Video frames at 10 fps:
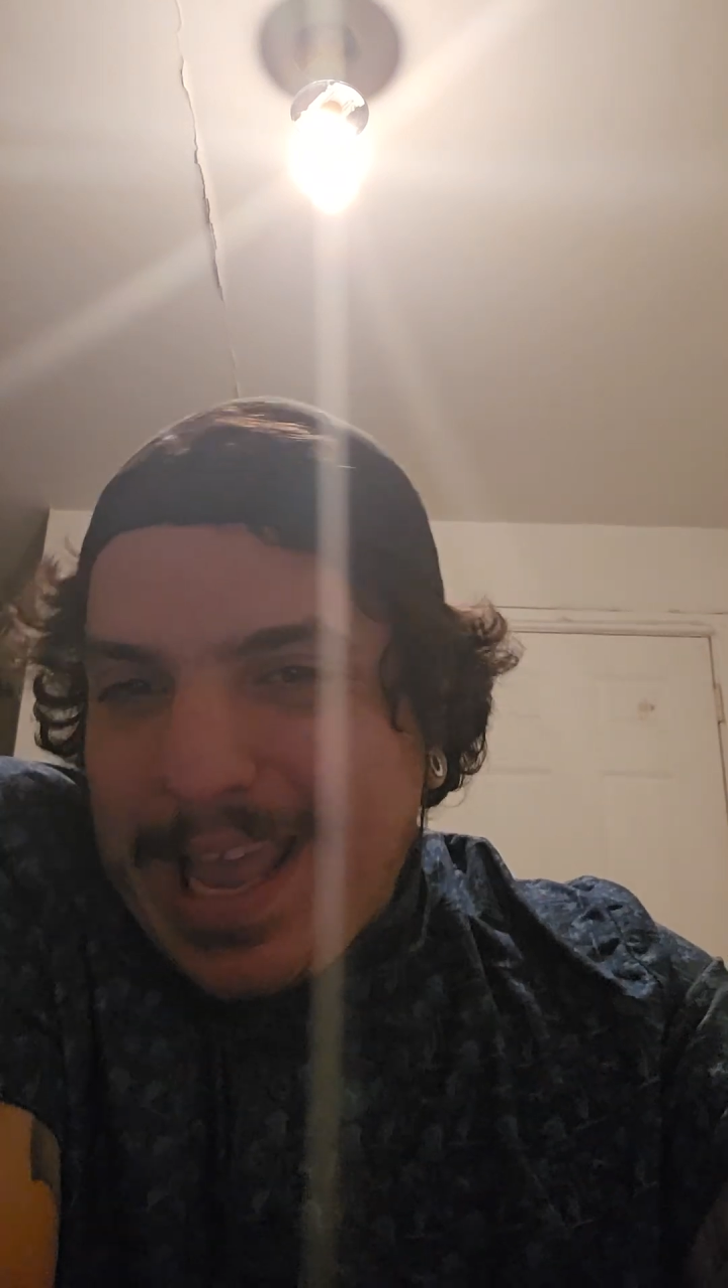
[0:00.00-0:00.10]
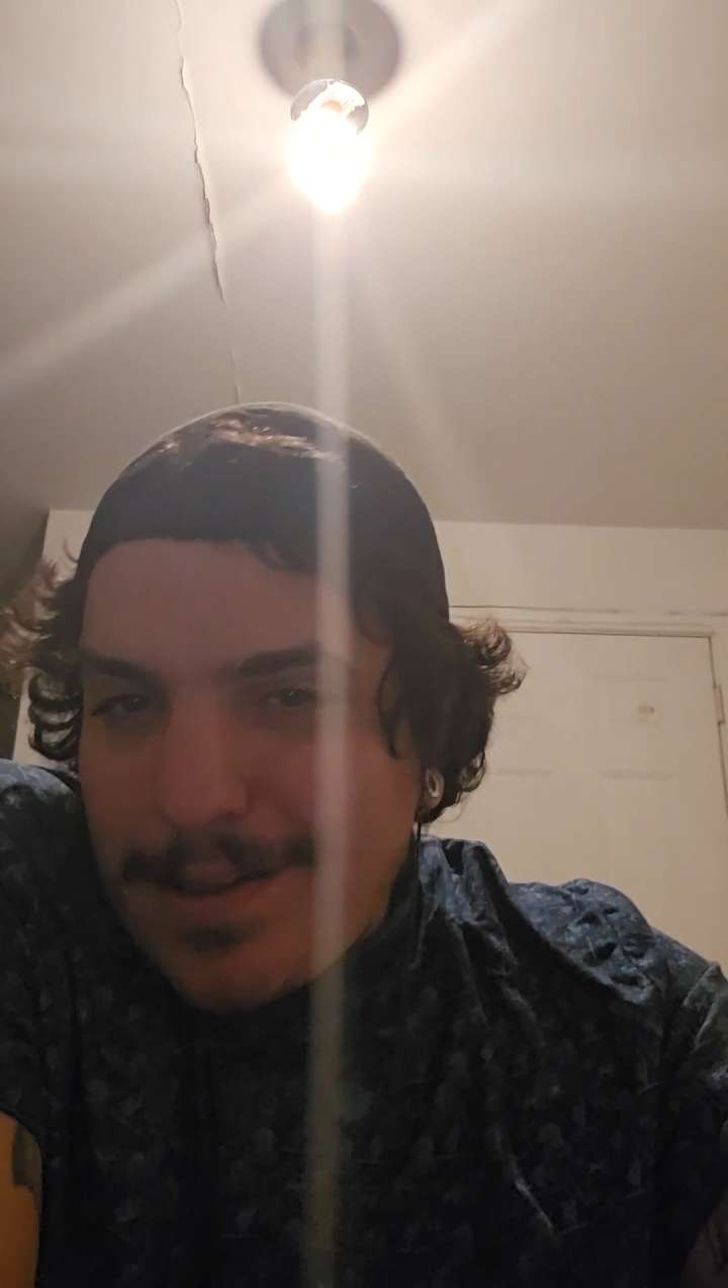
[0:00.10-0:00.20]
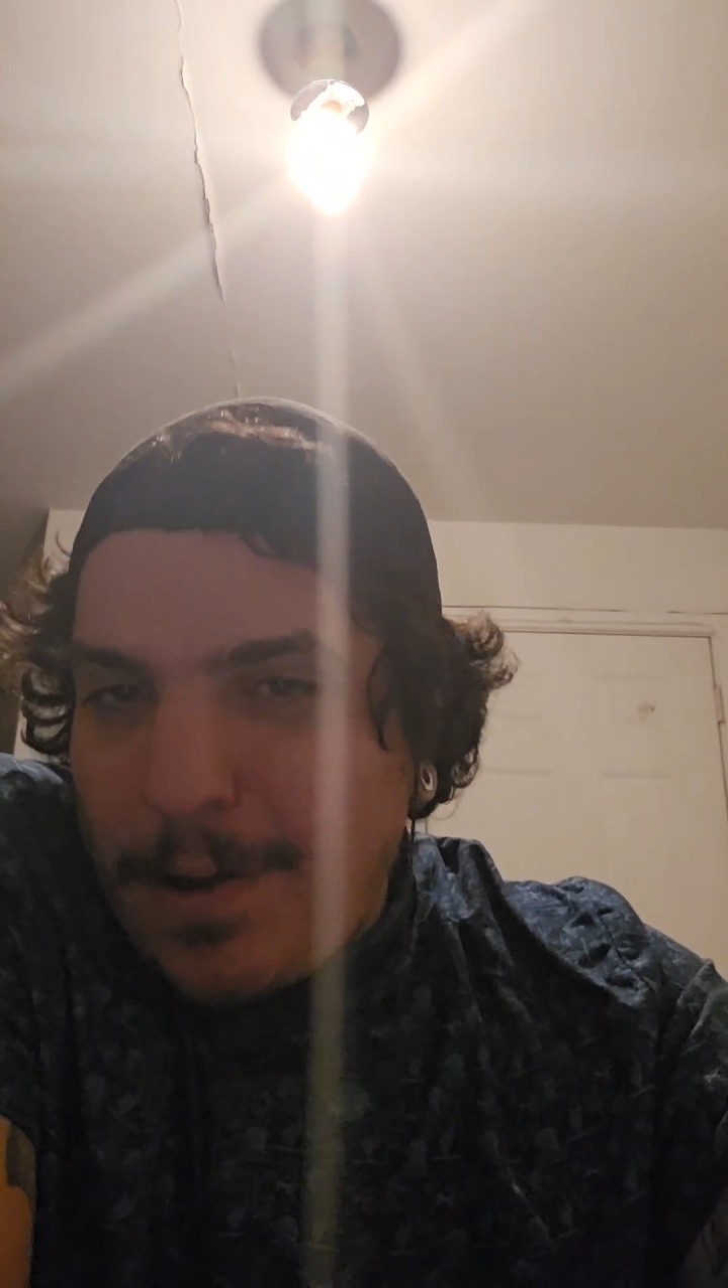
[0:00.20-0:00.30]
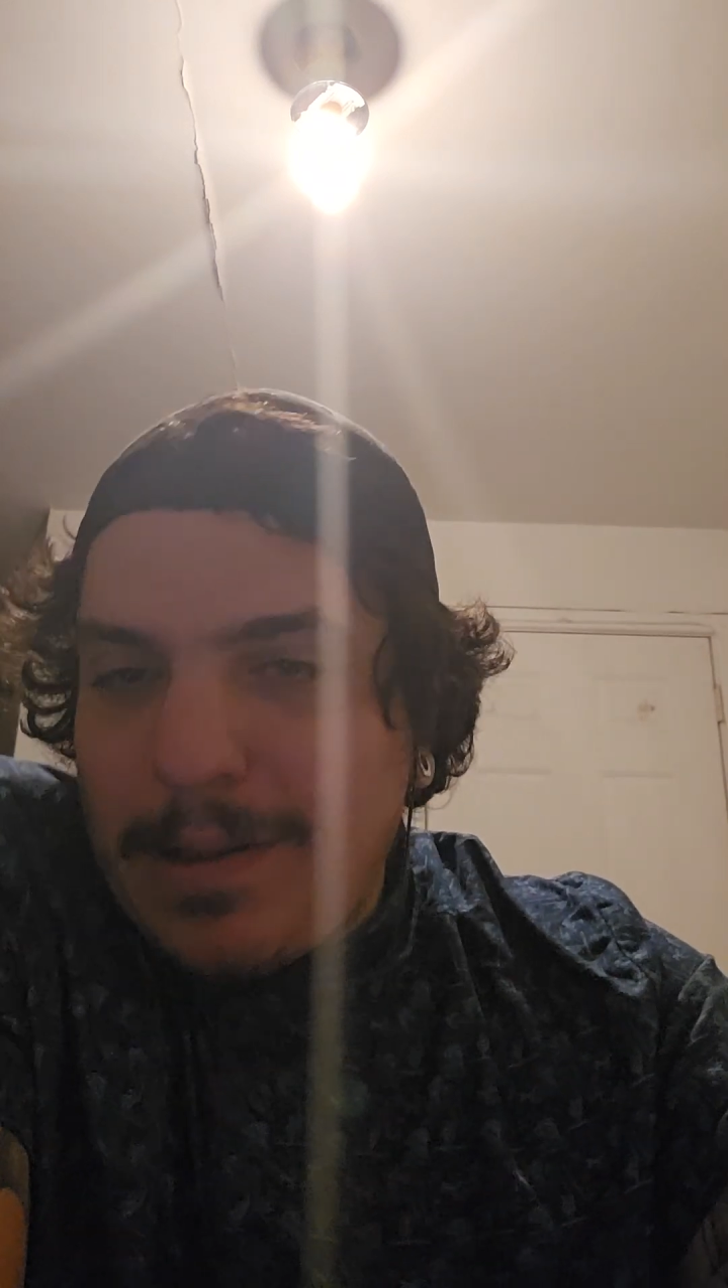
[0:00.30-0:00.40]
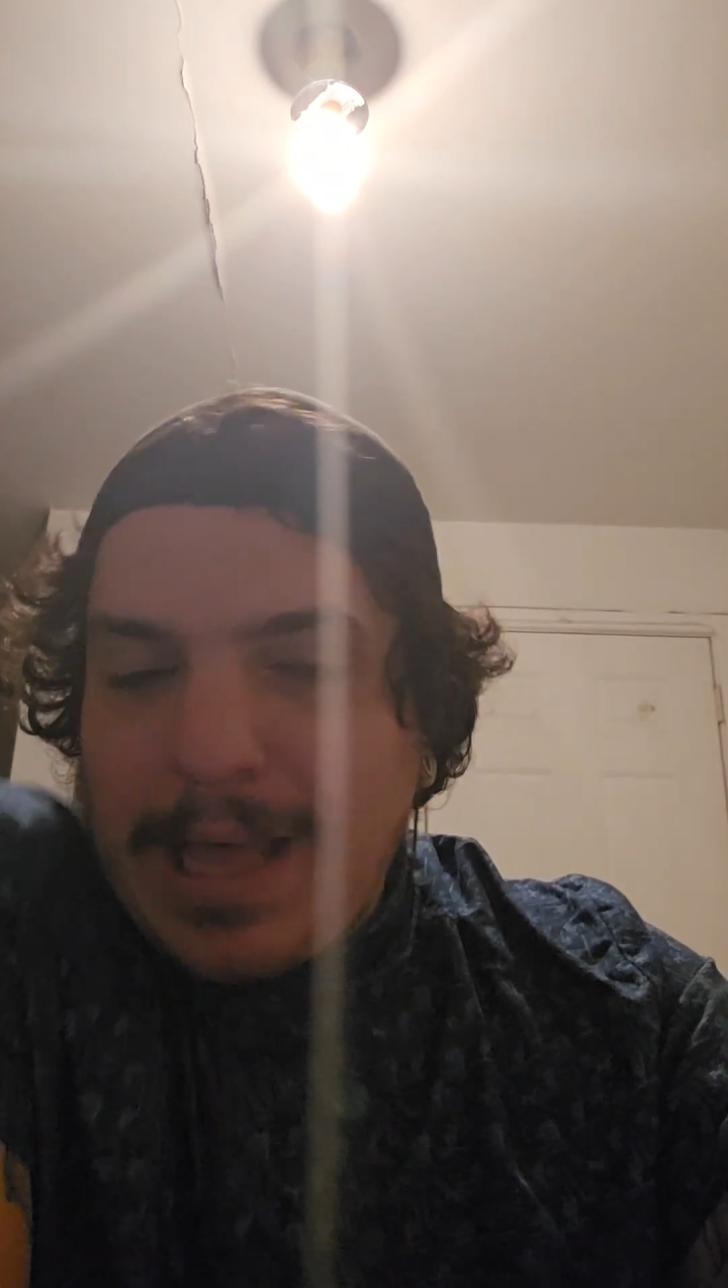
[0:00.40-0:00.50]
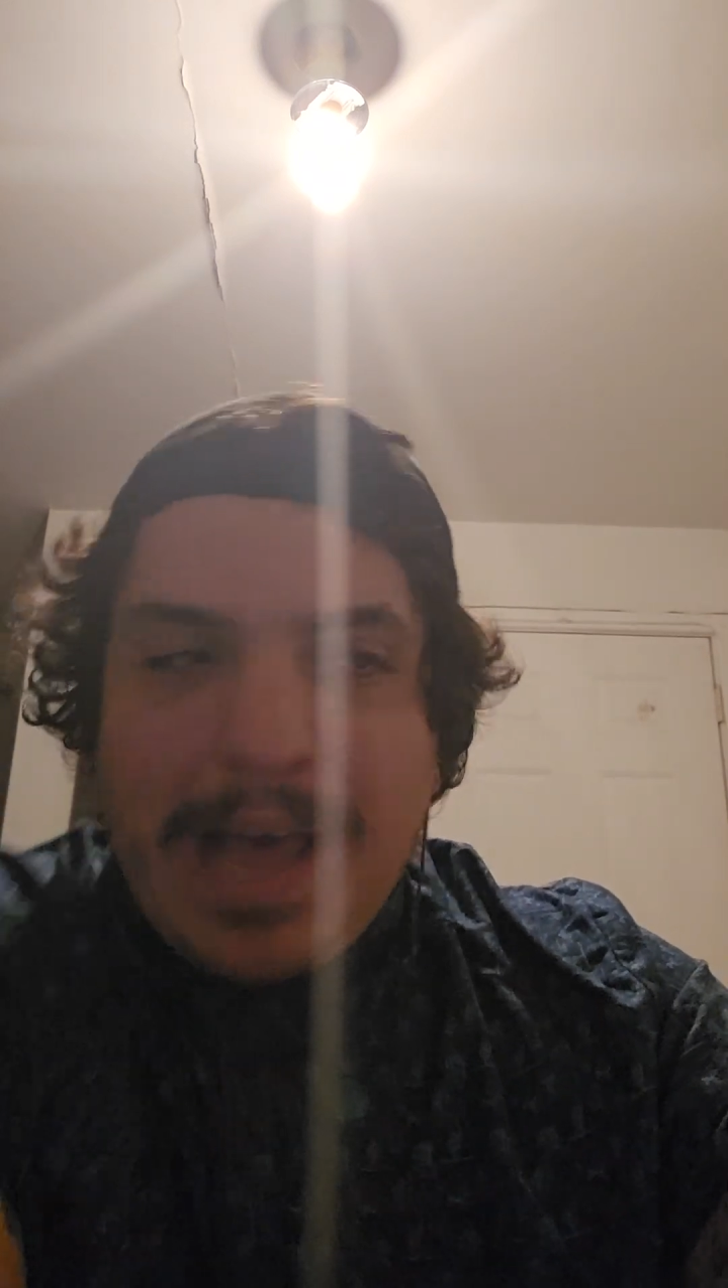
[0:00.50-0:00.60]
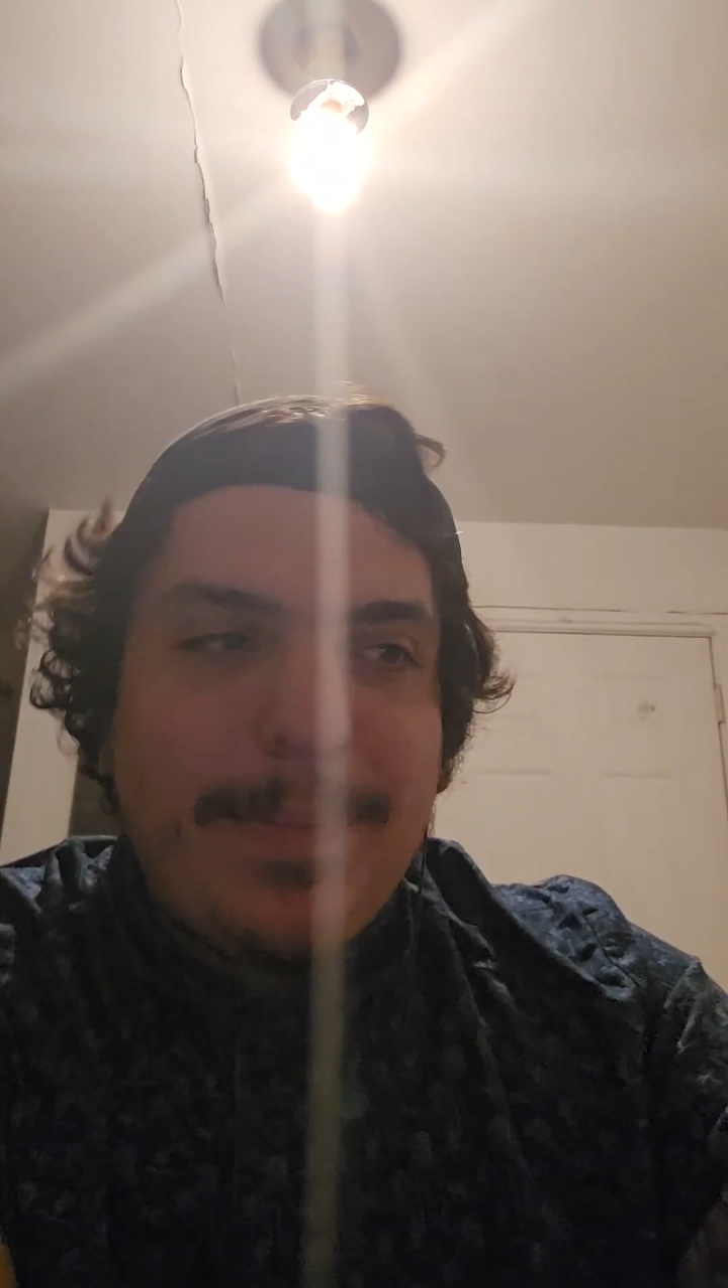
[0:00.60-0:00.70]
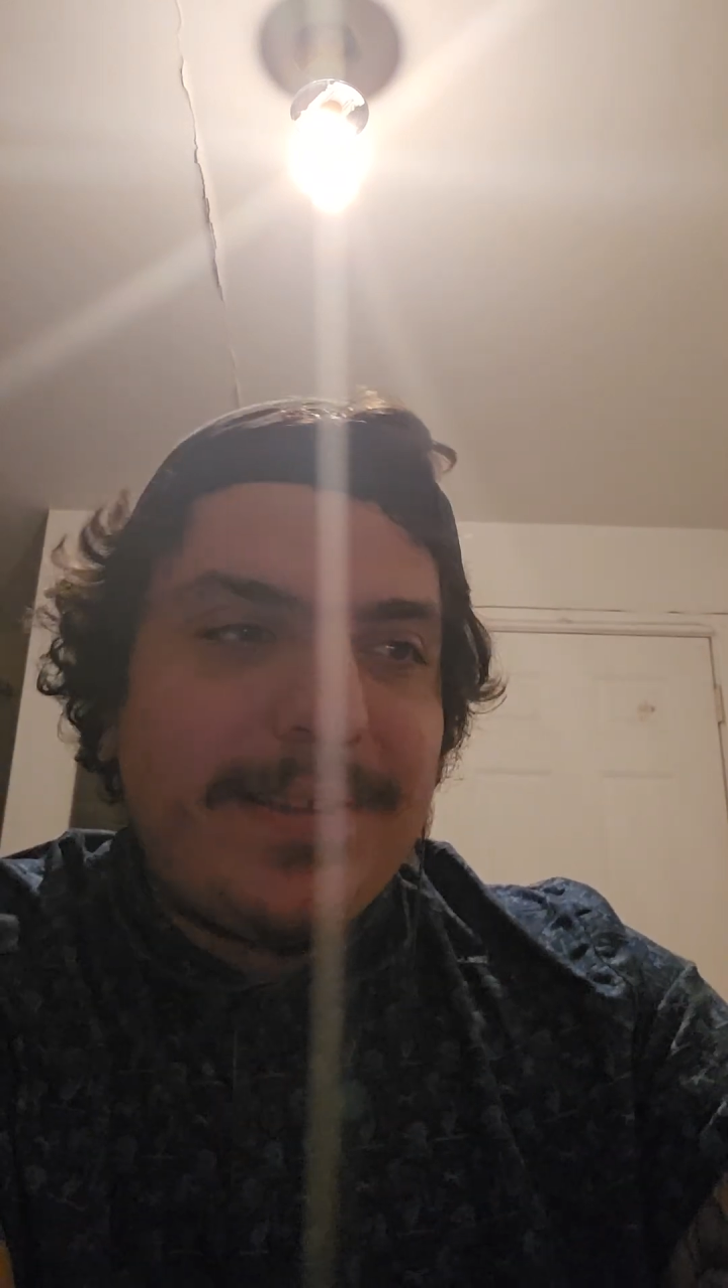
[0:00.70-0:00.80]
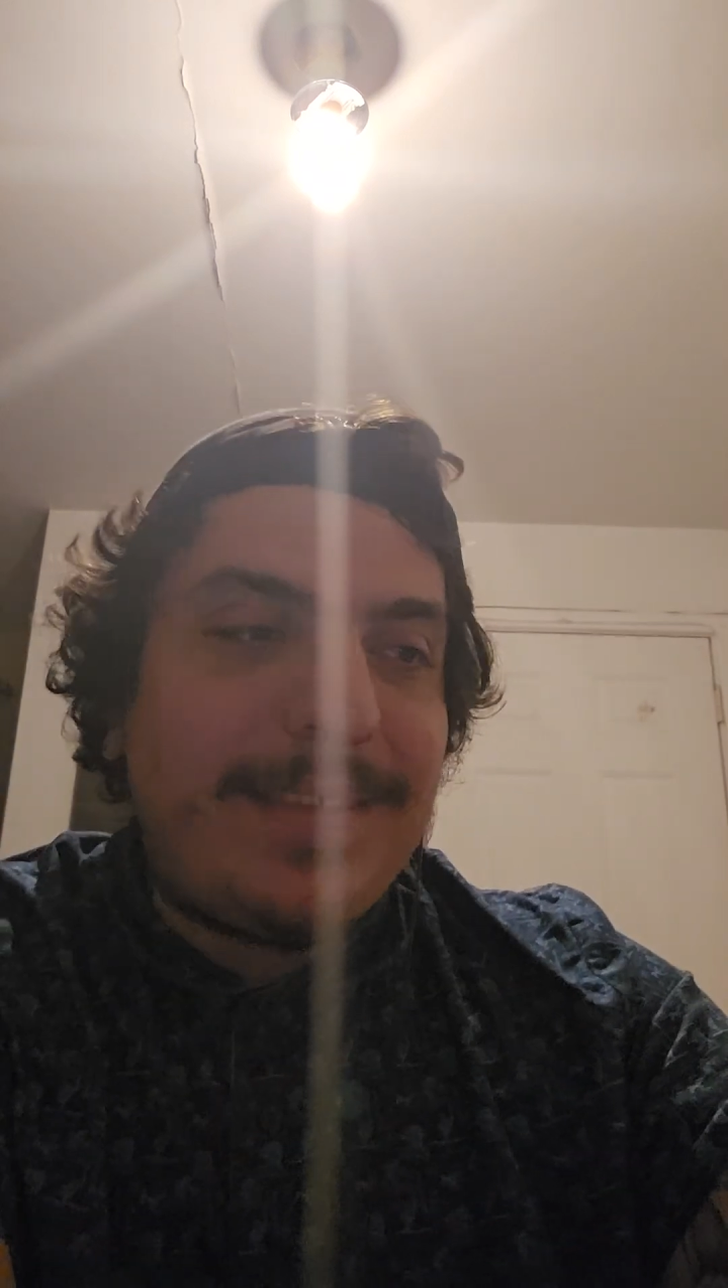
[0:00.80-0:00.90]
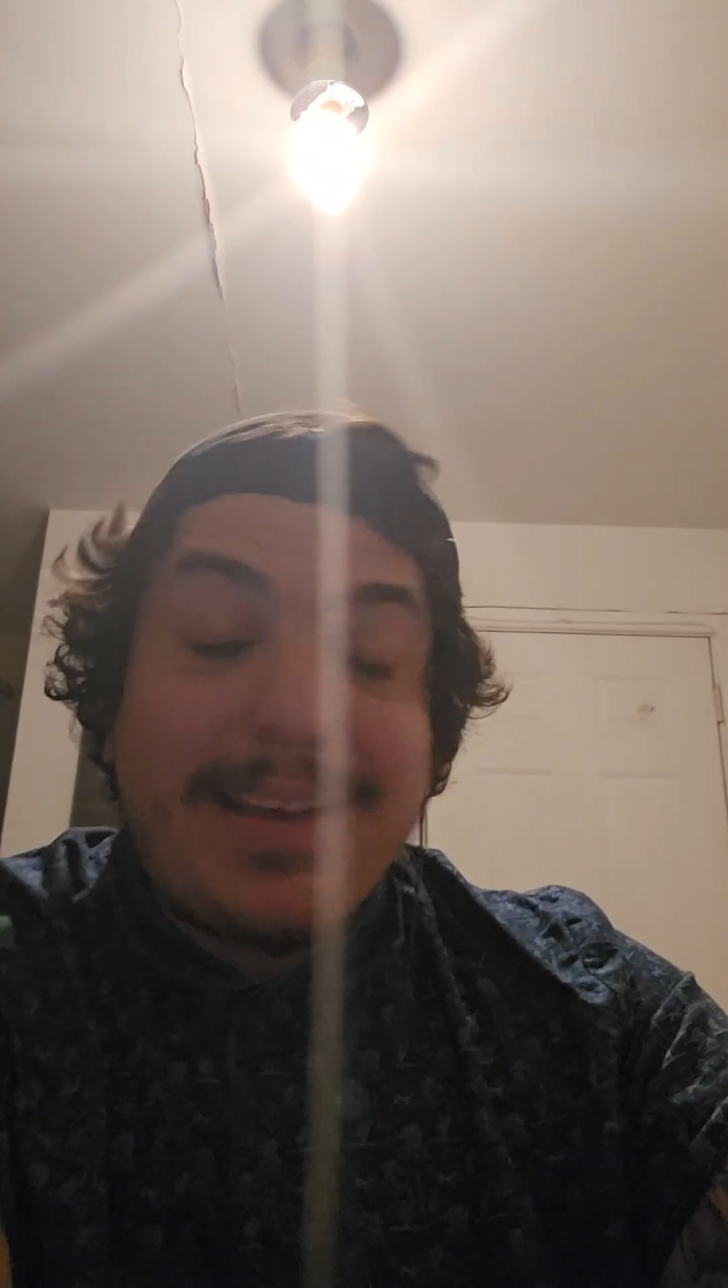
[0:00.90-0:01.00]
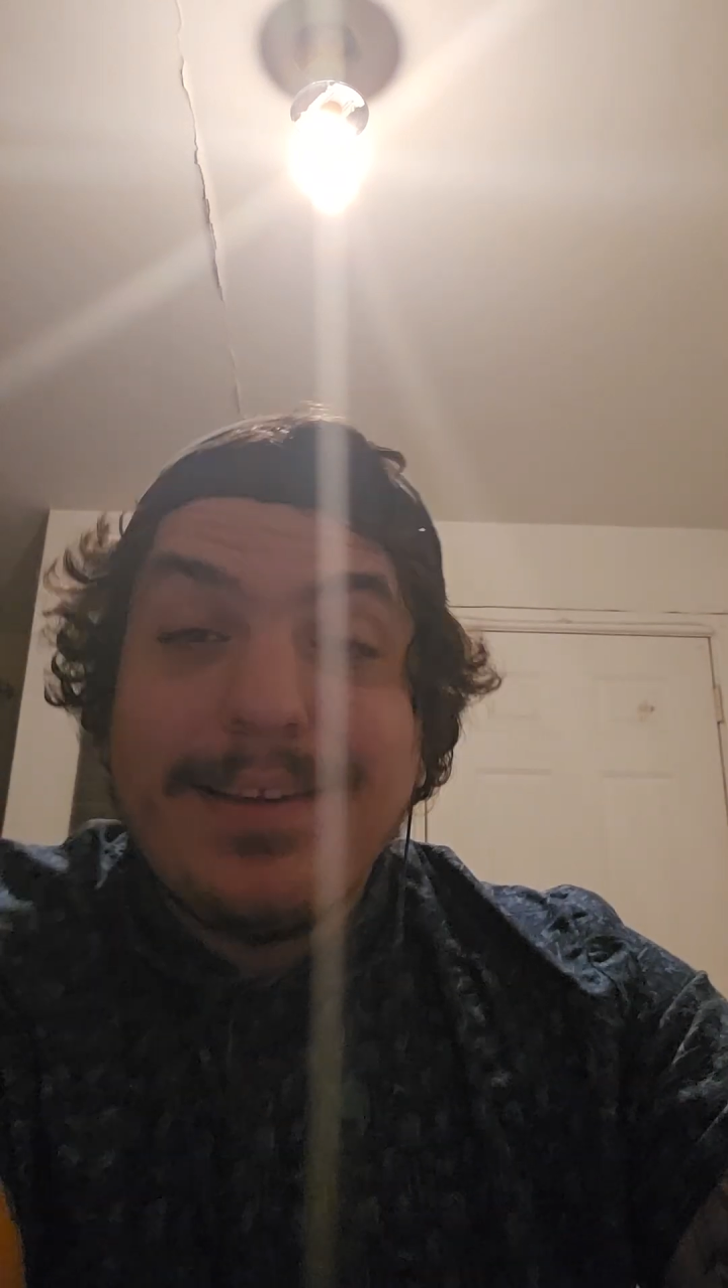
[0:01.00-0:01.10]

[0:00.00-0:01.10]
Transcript: it all happens.